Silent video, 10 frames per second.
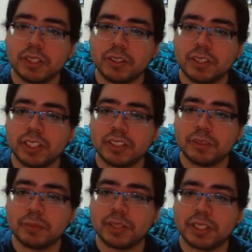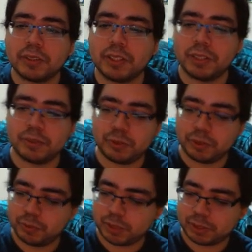You'll be like,
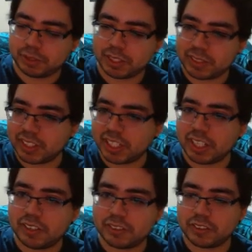you like take the thing out,